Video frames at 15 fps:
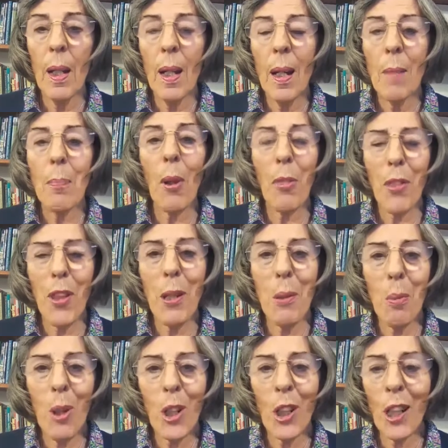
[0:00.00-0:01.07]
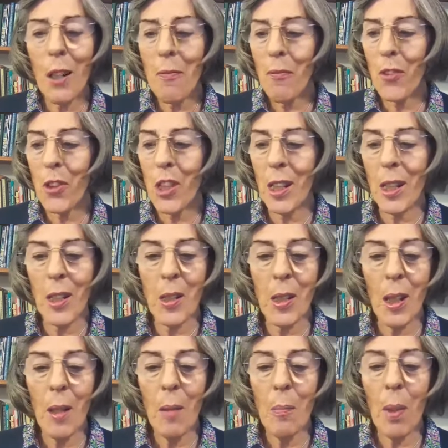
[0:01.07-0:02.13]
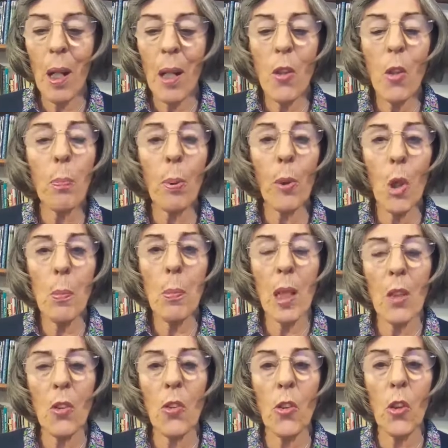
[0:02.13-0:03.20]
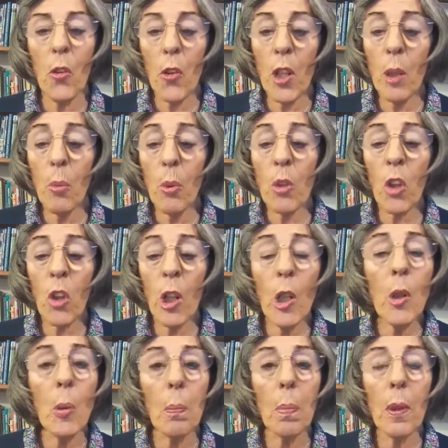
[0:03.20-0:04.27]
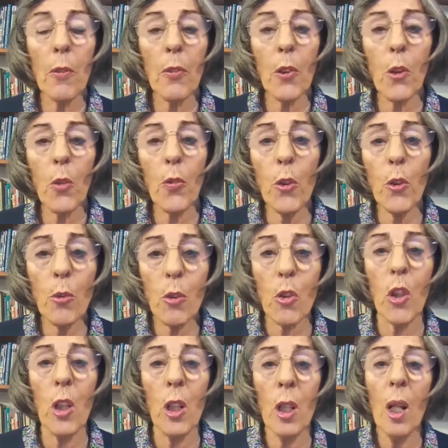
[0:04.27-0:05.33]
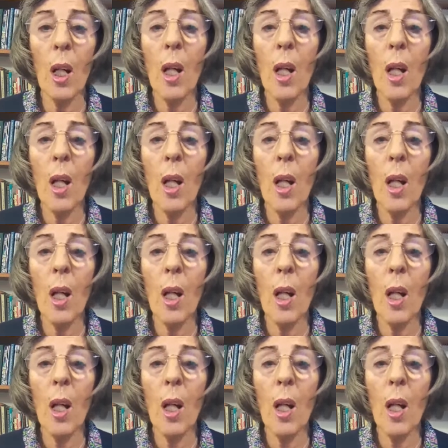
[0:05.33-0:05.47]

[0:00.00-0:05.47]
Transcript: But they were comforted by the promise that there was hope for the future.